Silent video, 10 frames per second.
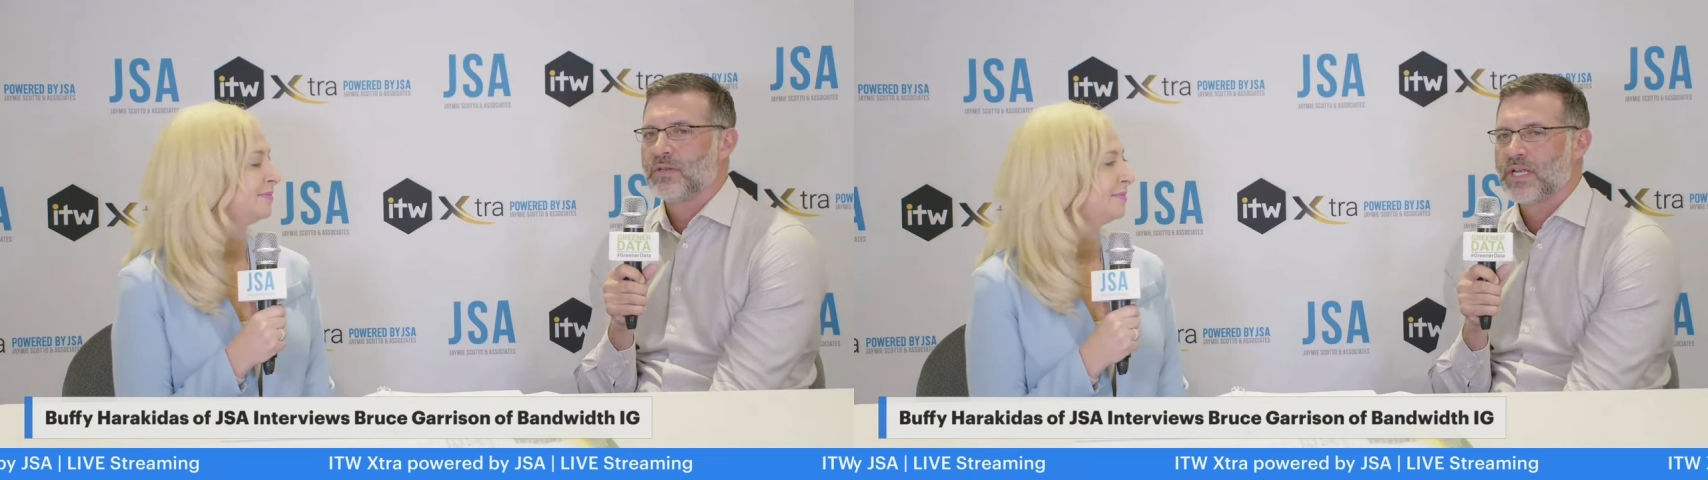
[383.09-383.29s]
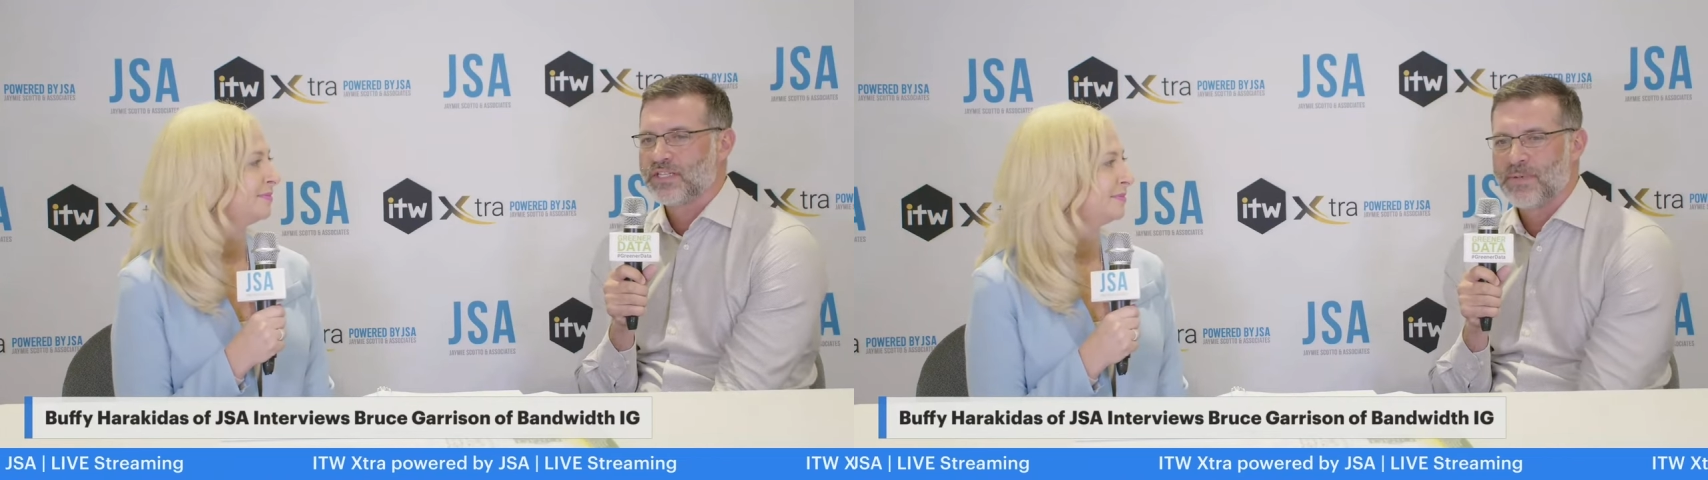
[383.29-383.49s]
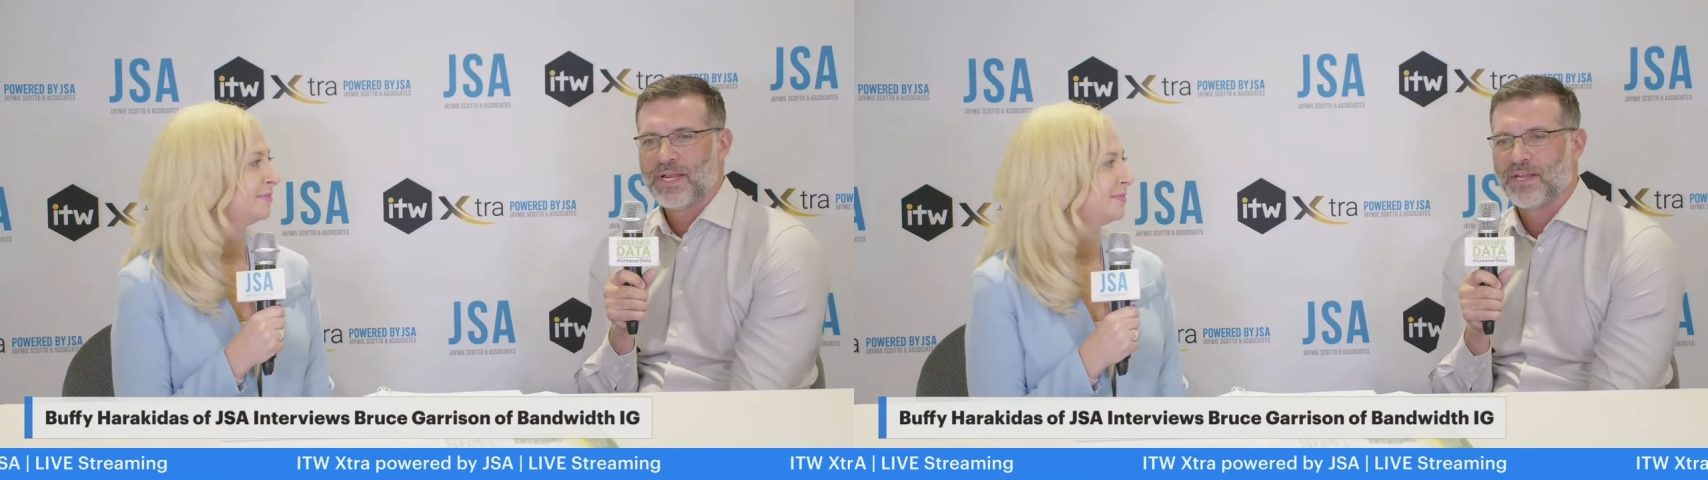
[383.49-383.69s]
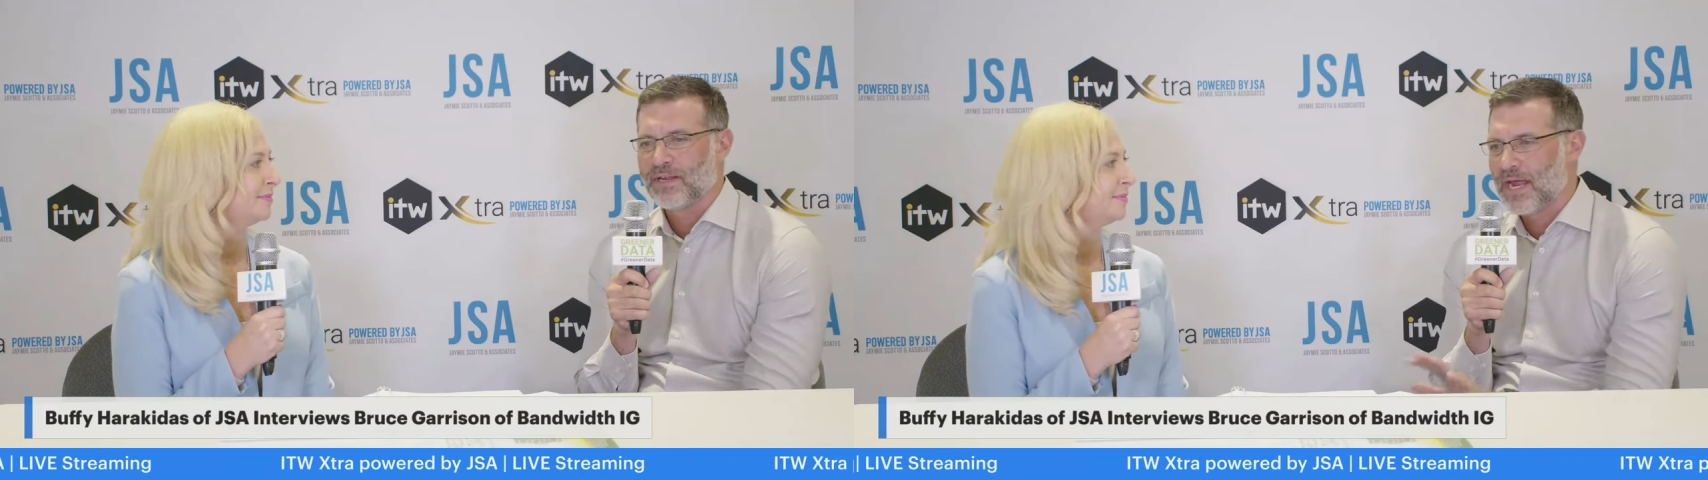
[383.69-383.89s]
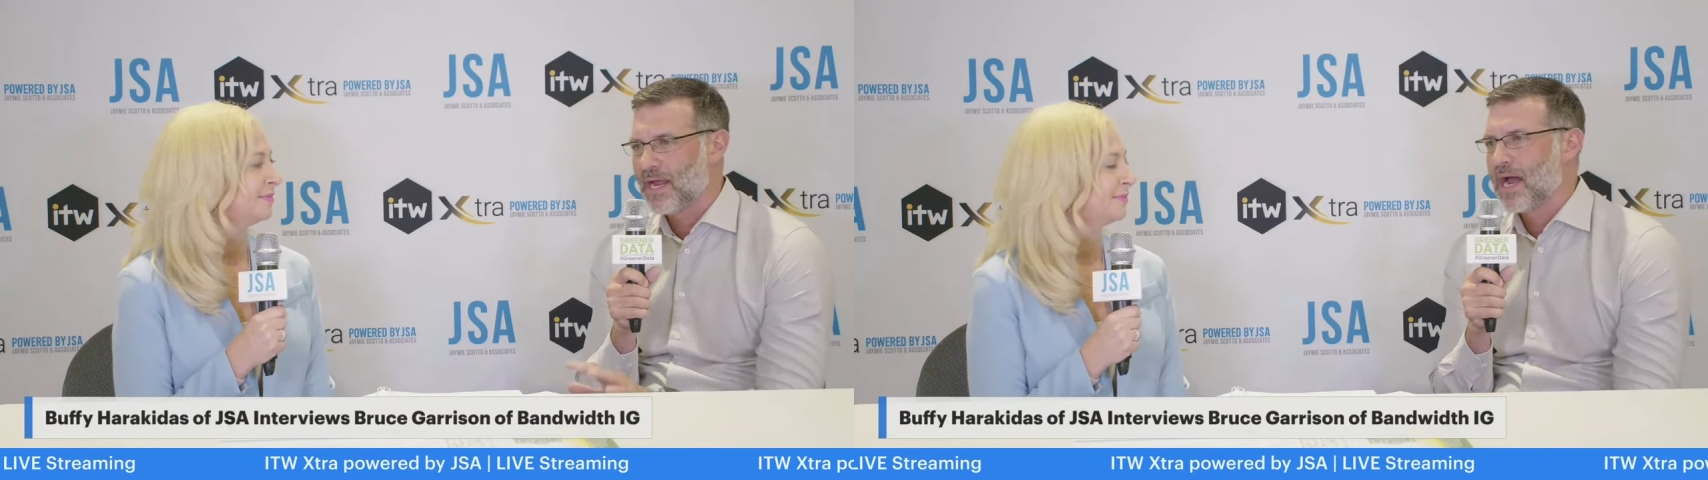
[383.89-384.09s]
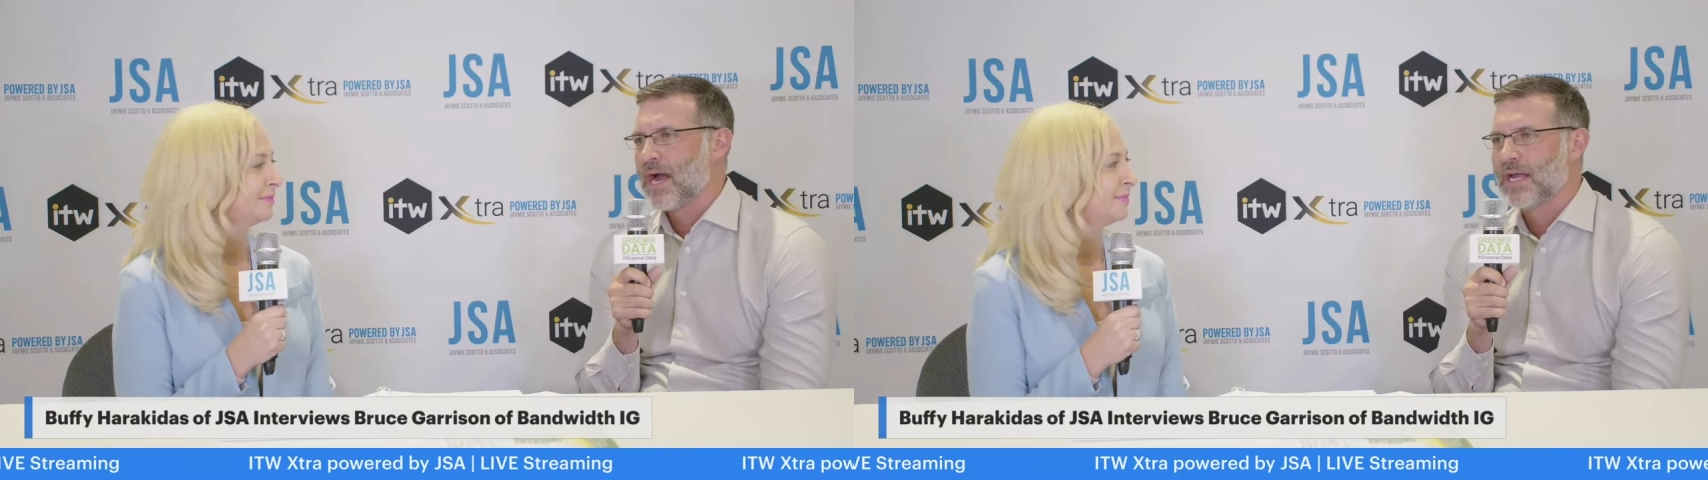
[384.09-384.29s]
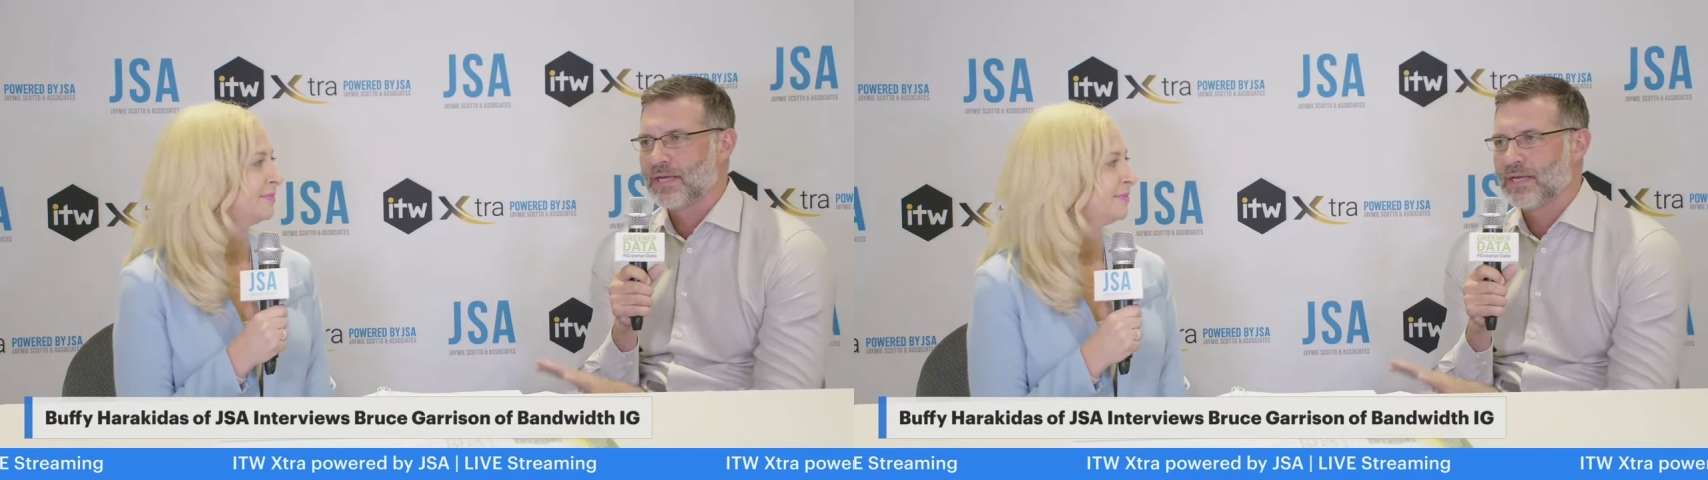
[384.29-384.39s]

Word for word: that's making AI